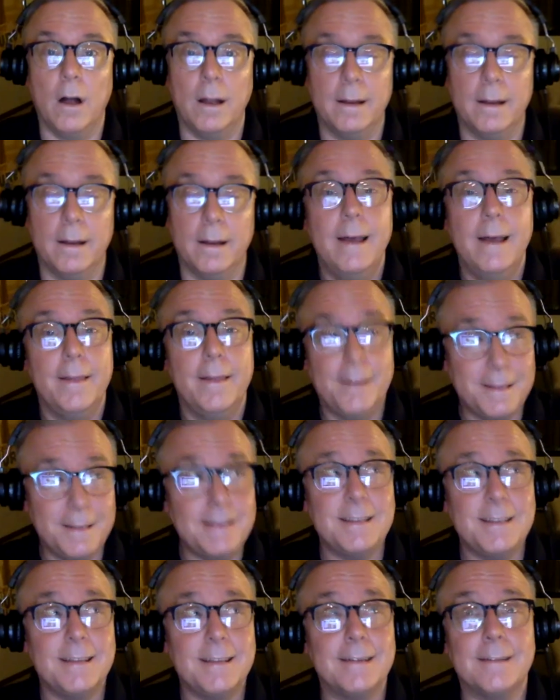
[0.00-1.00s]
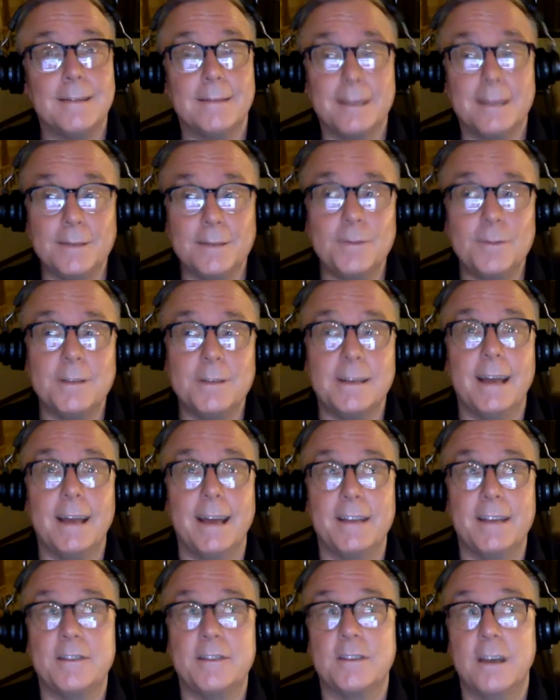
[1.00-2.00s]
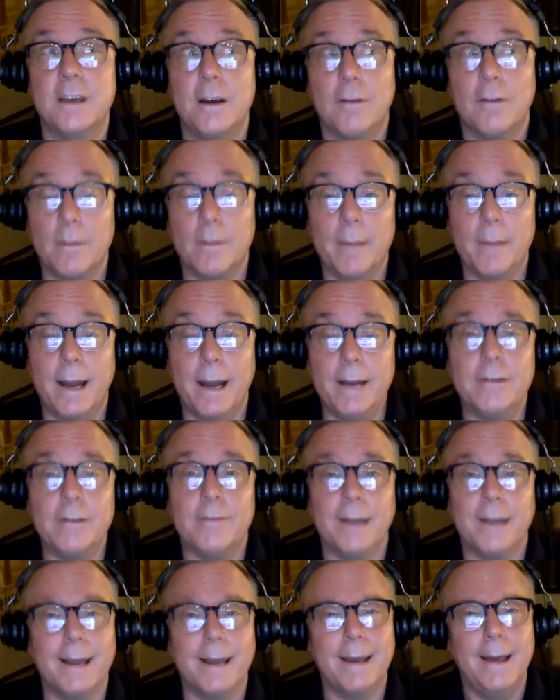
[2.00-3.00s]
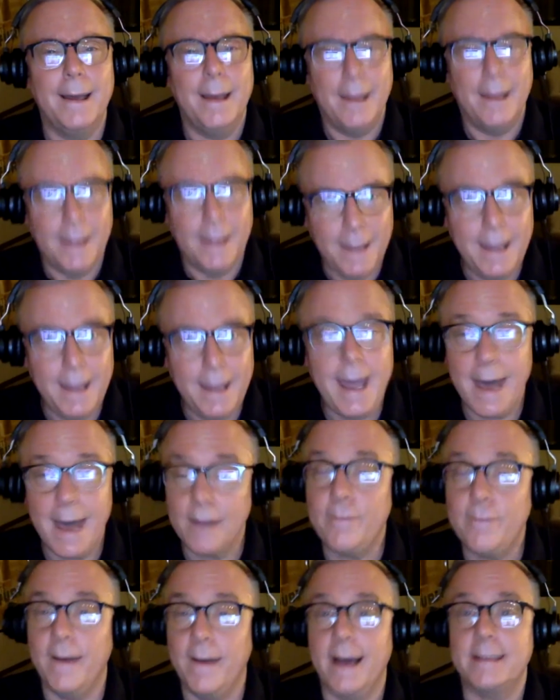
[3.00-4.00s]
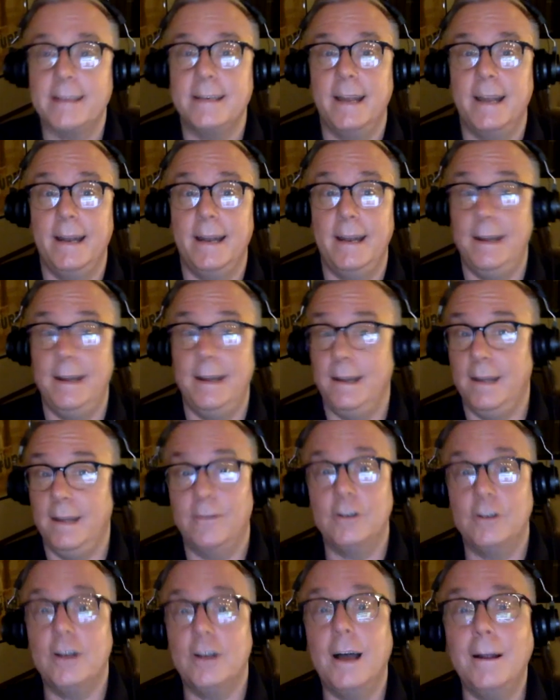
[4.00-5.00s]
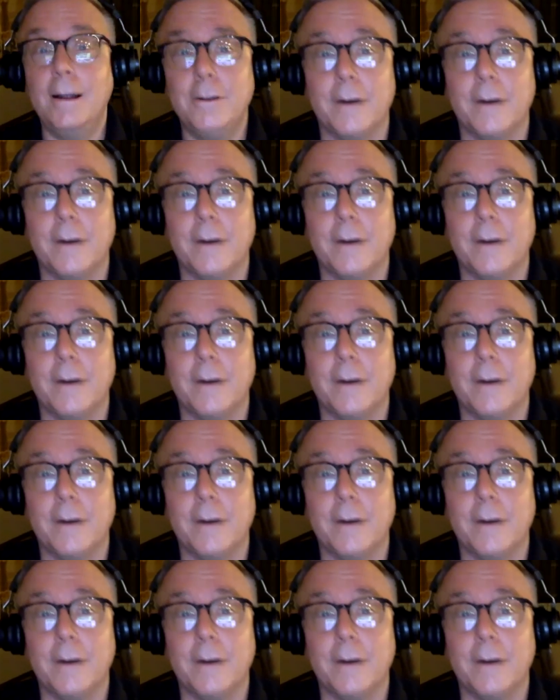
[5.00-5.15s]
And this was a nice reminder of like, he had a fascinating even childhood.